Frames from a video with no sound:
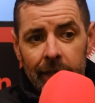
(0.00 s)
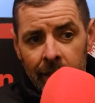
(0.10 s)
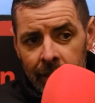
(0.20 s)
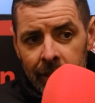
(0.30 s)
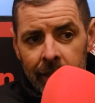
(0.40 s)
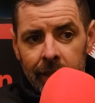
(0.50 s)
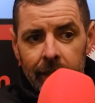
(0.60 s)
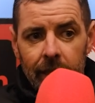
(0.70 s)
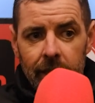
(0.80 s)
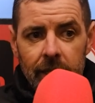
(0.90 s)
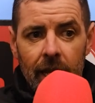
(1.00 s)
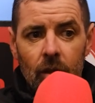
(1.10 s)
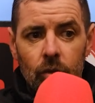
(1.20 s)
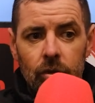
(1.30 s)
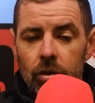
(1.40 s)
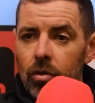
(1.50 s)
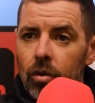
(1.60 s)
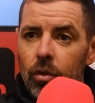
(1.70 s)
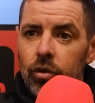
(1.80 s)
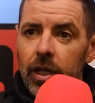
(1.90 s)
And as I say,
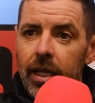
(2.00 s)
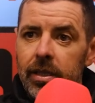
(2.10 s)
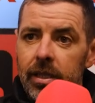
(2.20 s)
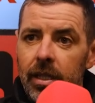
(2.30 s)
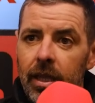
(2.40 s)
those chances